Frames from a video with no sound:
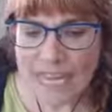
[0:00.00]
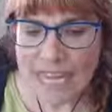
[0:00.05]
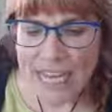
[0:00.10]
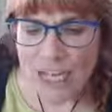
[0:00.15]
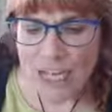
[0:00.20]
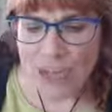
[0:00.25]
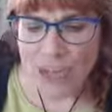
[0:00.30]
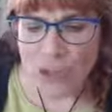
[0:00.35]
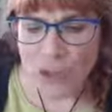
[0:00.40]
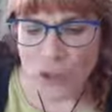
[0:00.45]

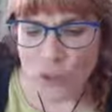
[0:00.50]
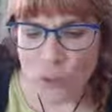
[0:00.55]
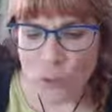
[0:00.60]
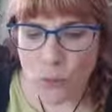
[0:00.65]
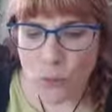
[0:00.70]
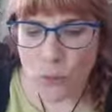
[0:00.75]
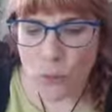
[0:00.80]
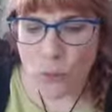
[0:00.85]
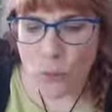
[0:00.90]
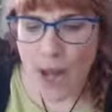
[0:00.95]
You
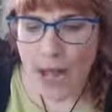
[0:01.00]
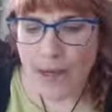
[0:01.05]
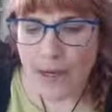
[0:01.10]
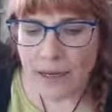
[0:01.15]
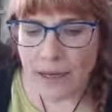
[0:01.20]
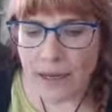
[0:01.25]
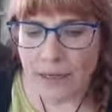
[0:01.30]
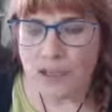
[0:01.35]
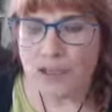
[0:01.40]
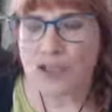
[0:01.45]
want to
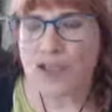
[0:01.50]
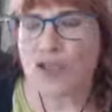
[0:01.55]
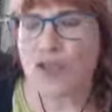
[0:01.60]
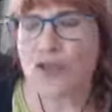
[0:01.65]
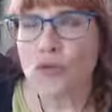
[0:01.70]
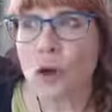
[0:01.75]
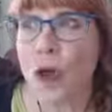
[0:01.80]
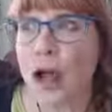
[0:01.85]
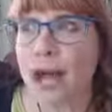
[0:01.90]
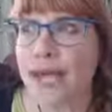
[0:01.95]

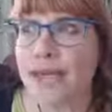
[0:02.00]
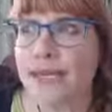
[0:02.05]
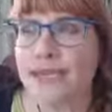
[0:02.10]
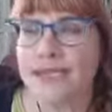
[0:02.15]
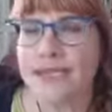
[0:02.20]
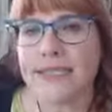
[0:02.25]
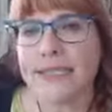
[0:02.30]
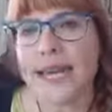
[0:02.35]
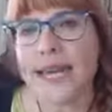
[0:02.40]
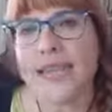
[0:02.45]
try to
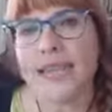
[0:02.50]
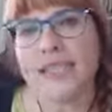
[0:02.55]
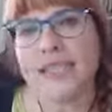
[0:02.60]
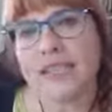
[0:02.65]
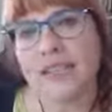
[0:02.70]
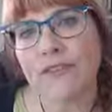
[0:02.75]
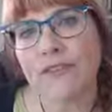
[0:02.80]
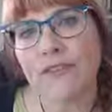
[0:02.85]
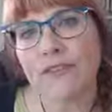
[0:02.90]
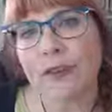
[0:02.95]
set
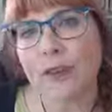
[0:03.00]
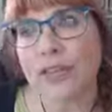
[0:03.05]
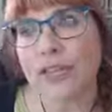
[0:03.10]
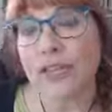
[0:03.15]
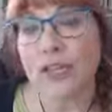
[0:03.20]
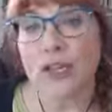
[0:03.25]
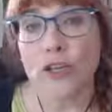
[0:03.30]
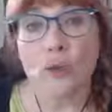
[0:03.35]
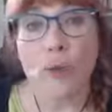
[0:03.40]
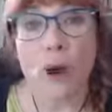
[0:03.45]
different
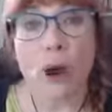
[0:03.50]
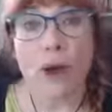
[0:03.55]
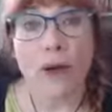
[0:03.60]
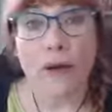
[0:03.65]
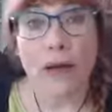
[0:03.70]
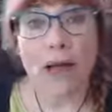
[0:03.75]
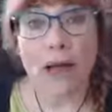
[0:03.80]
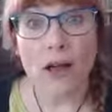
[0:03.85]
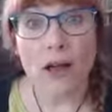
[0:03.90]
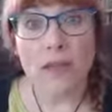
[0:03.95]

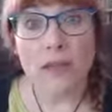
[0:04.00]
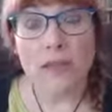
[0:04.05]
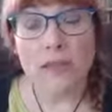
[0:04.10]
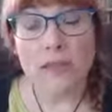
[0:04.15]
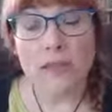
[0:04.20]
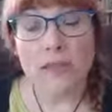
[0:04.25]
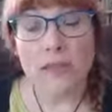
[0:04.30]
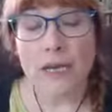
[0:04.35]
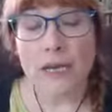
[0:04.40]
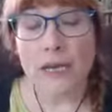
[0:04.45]
URLs
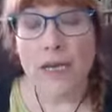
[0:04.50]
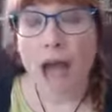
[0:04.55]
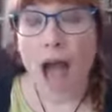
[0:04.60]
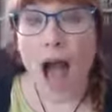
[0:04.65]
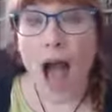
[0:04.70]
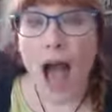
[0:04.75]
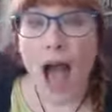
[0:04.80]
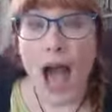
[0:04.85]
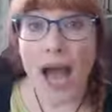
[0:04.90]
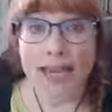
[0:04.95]

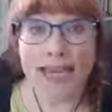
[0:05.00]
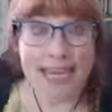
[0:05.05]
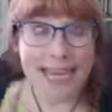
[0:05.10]
on